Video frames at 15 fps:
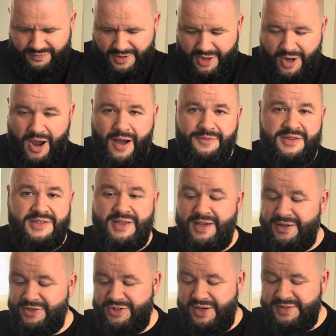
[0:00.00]
Coffee
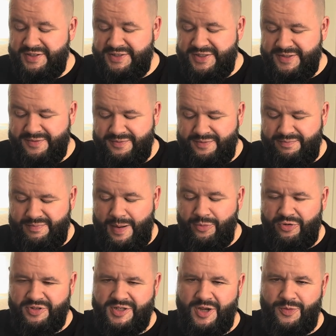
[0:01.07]
cake. Jesus,
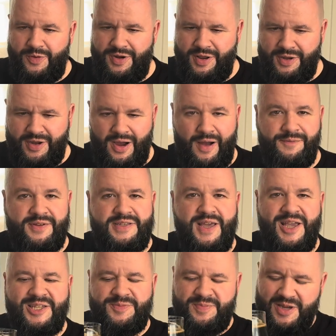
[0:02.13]
memory's going. Coffee
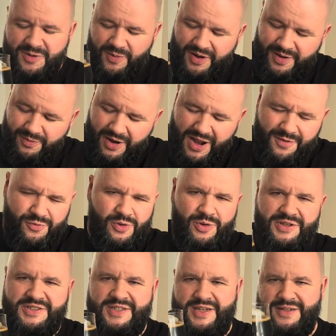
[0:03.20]
cake Speedway. However we
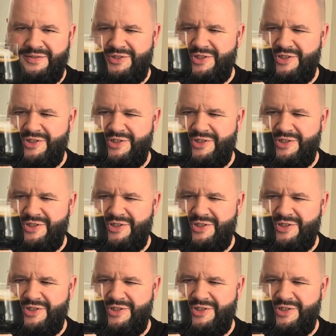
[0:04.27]
want to say it.